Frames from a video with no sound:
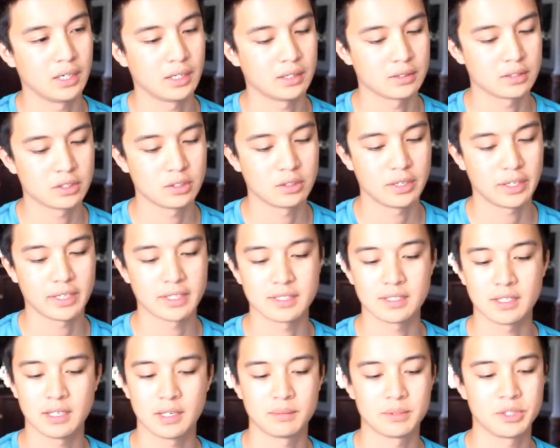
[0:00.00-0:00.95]
So like I
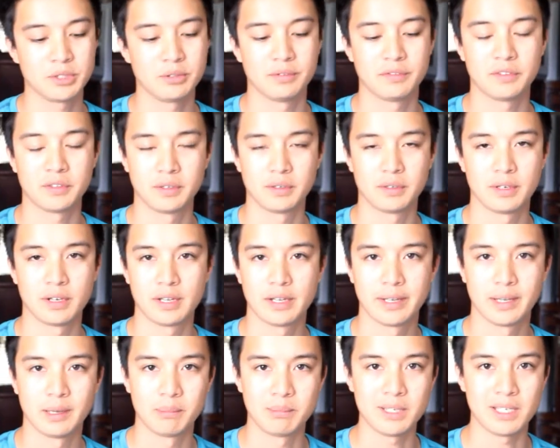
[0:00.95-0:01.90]
said, I'm shooting for
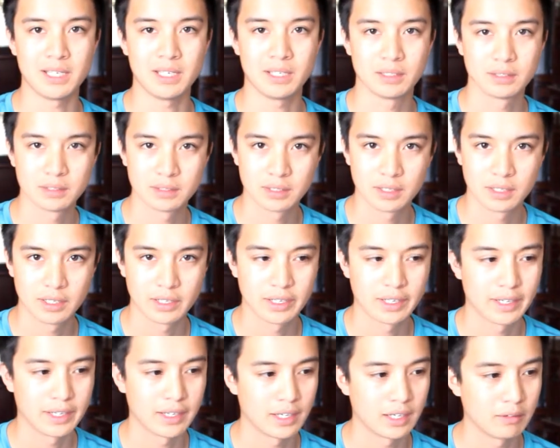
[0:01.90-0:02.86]
a B,
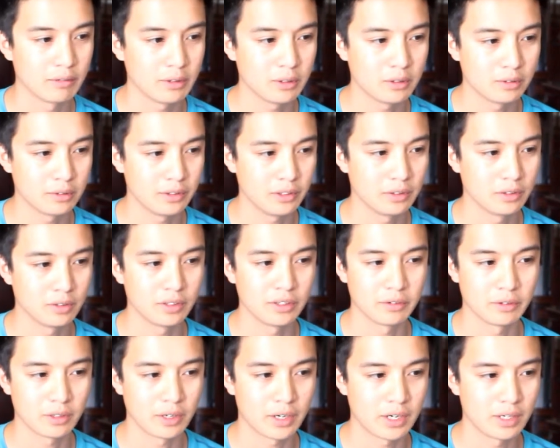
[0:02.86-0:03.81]
and we were really only
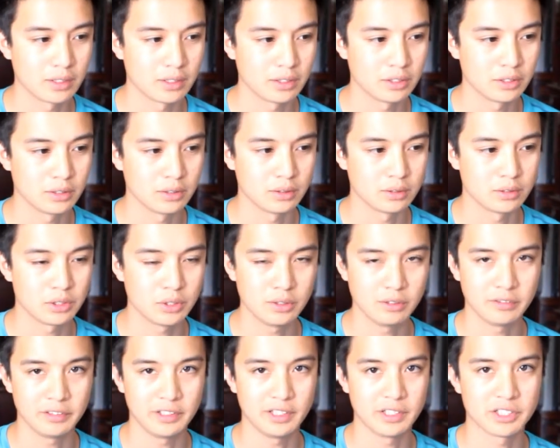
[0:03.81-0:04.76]
required to do 2
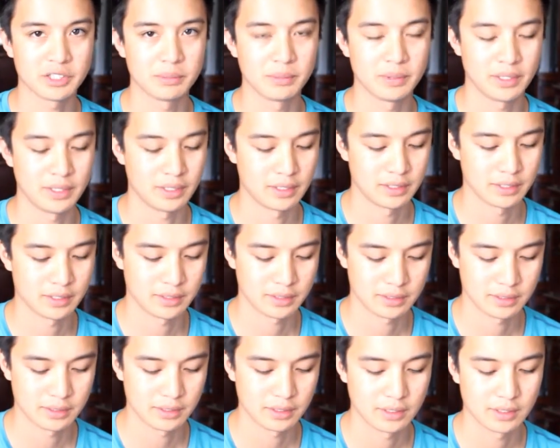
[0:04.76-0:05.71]
of each, but
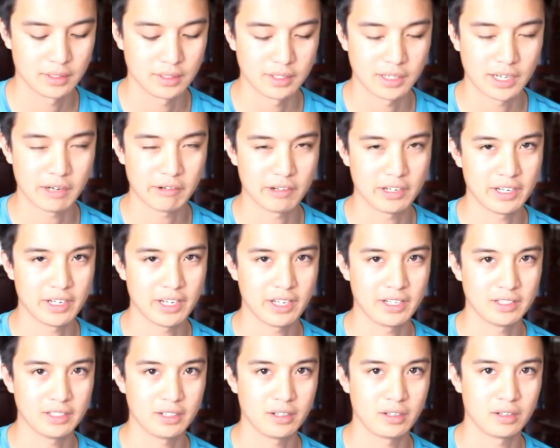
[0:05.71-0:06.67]
I went ahead
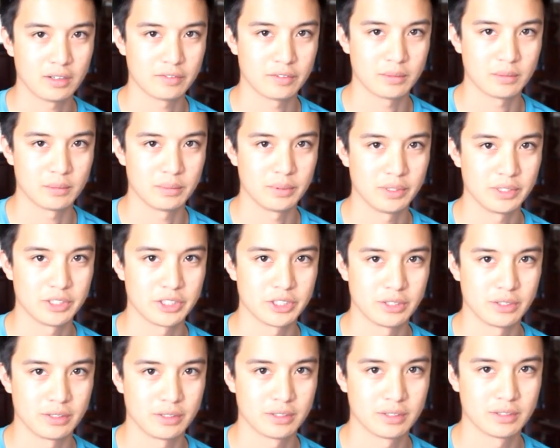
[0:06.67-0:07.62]
and did all of them, I'm pretty
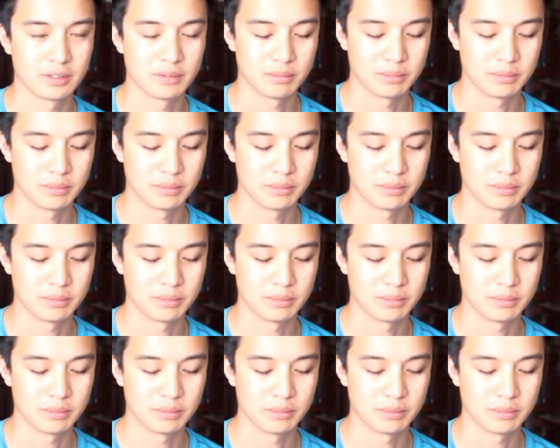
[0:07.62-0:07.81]
sure.